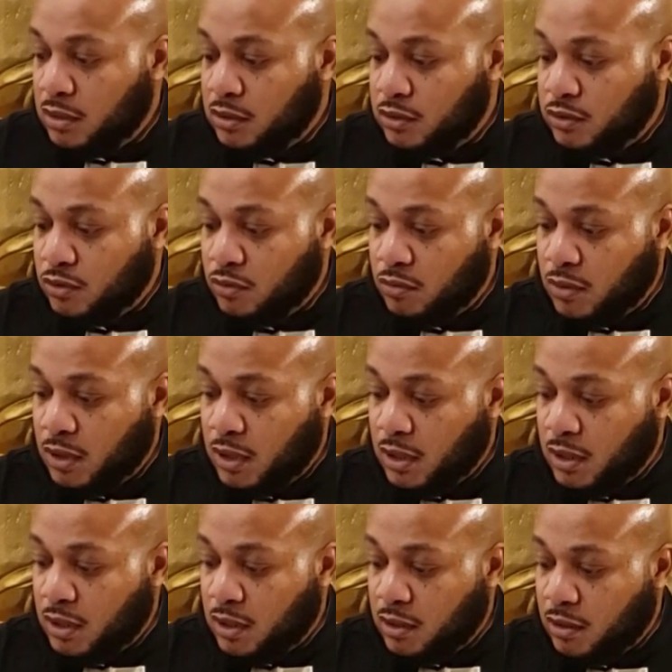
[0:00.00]

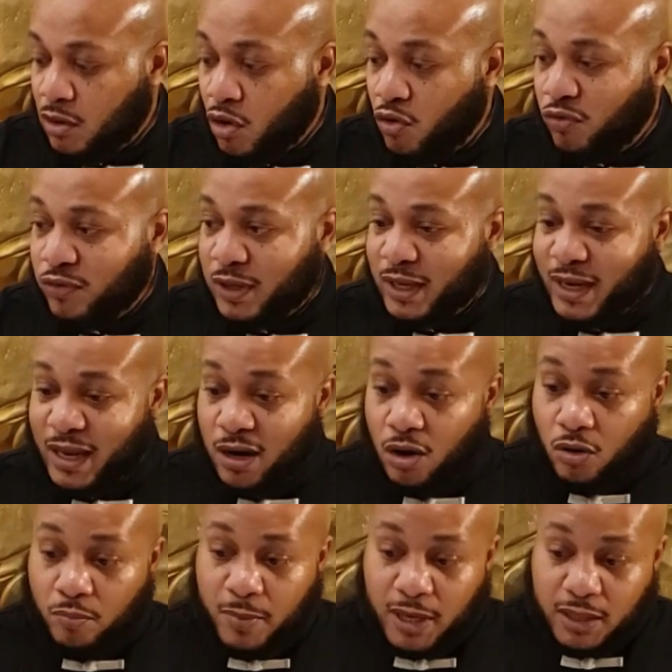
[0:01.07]
So hopefully they
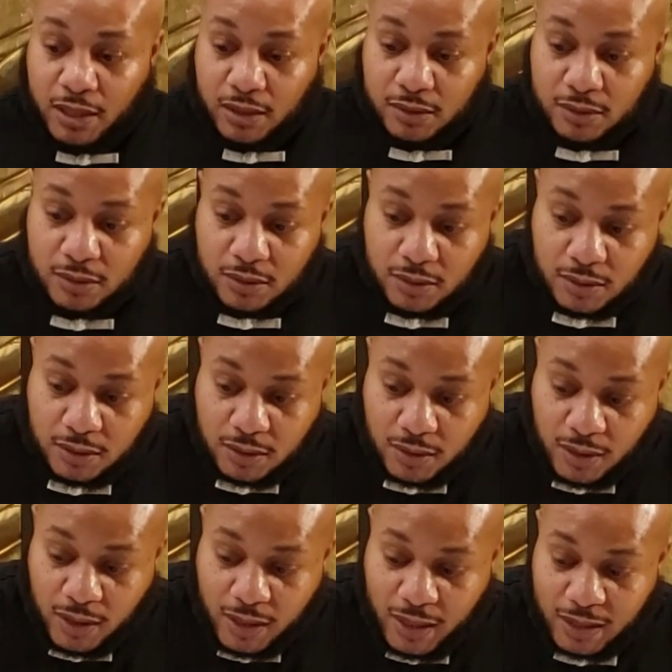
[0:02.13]
all make it.
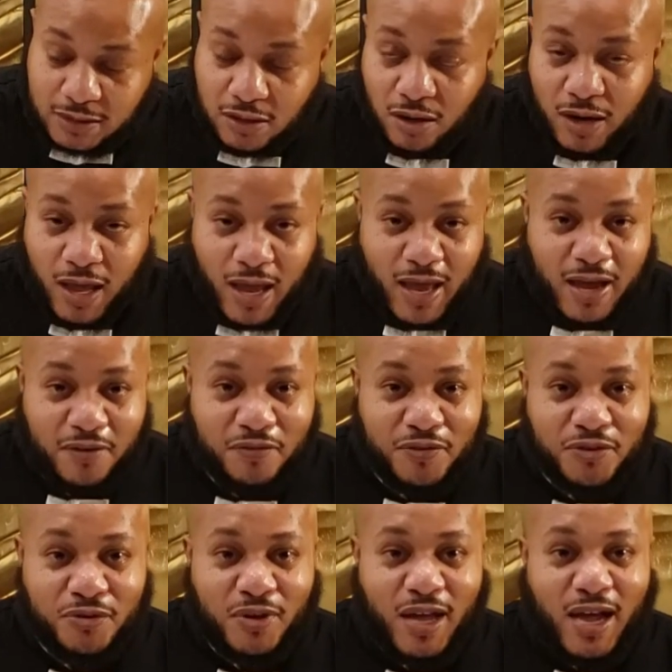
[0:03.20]
And that's all I have for
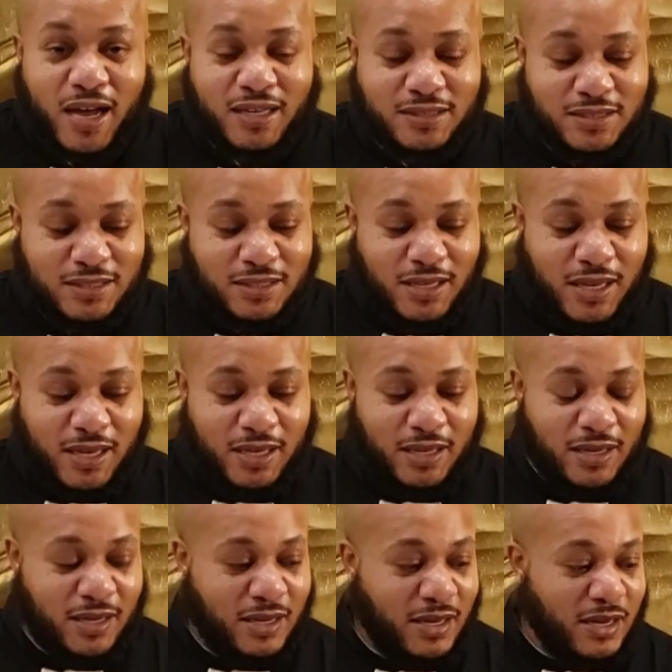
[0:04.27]
you guys
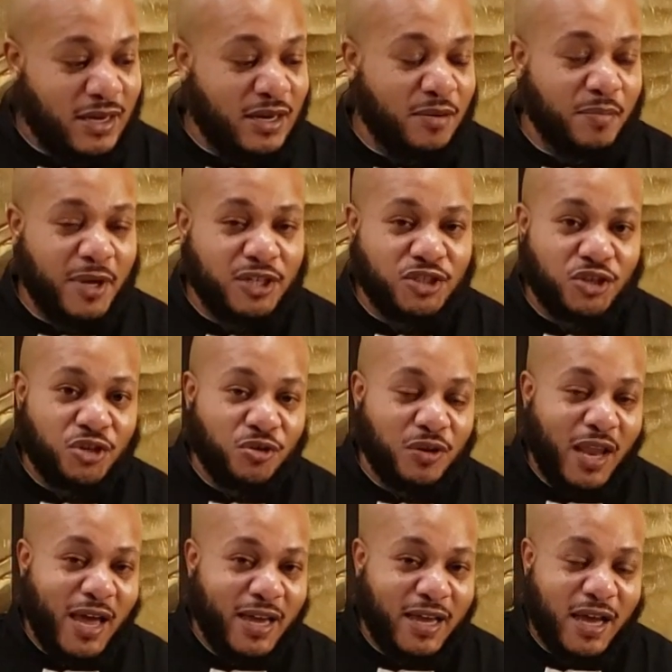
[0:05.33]
today. Make sure you
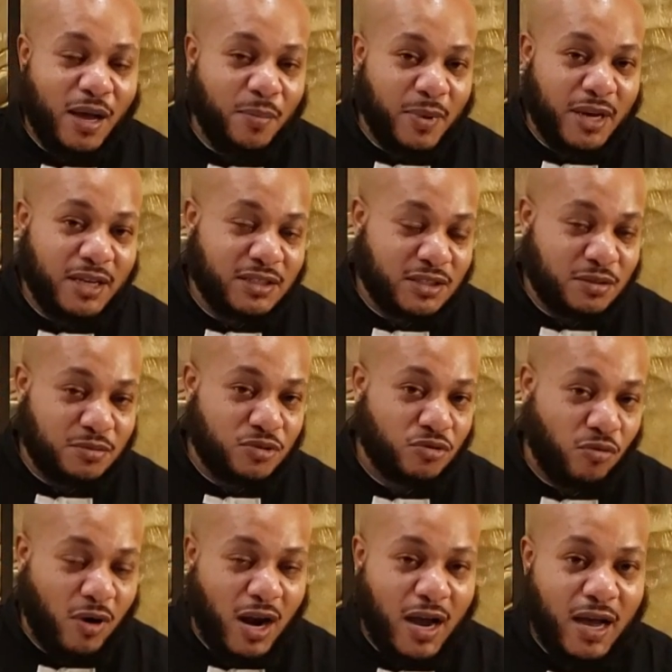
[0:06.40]
like, comment, and
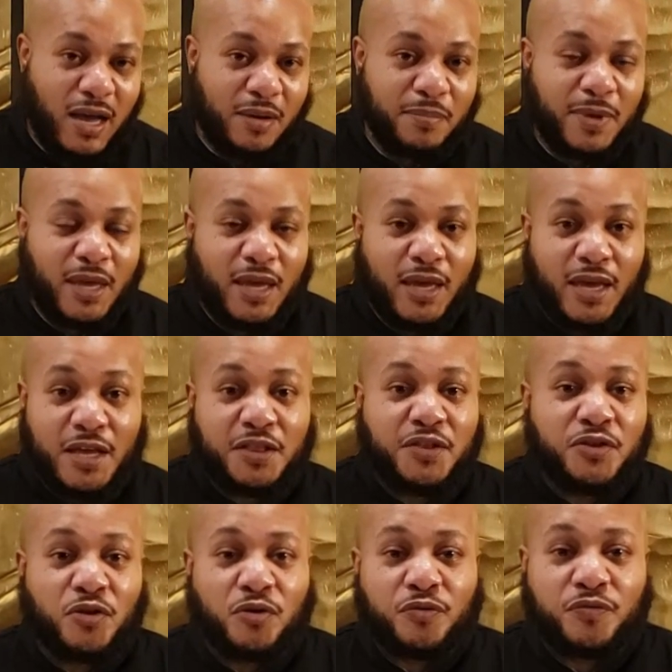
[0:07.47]
subscribe. Hit the
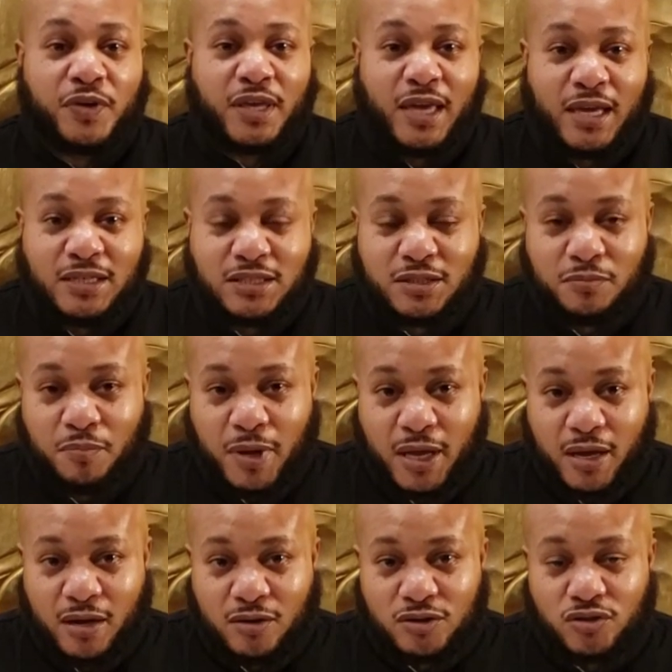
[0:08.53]
notification
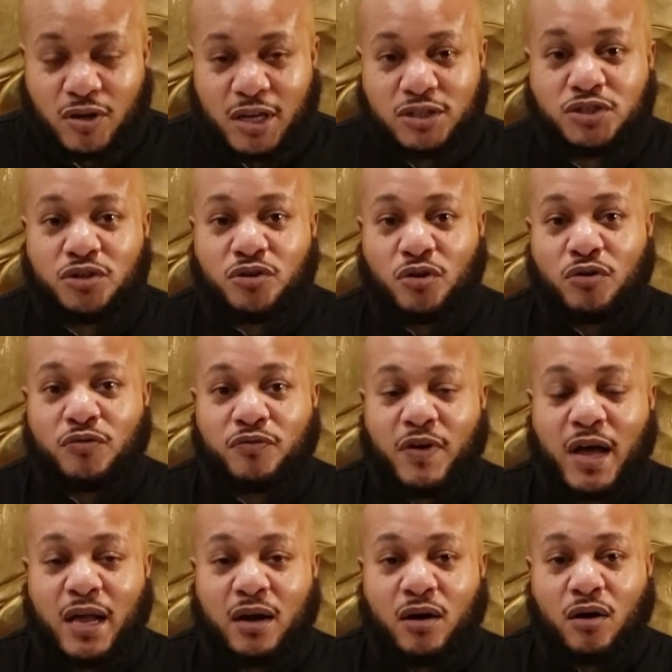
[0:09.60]
bell so that you're
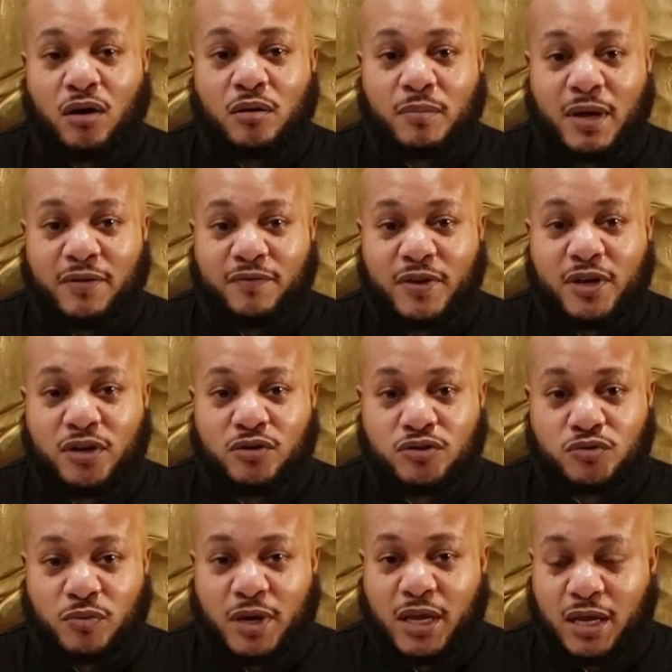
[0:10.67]
notified of all of my videos
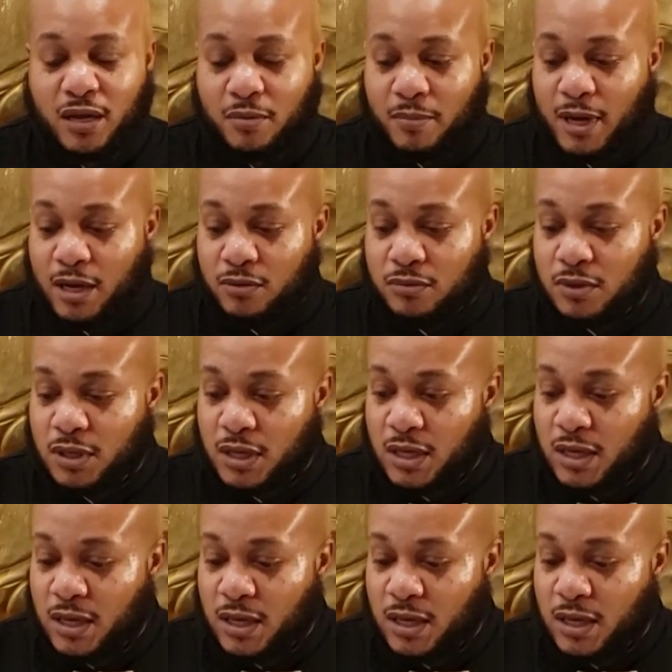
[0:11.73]
when they come out.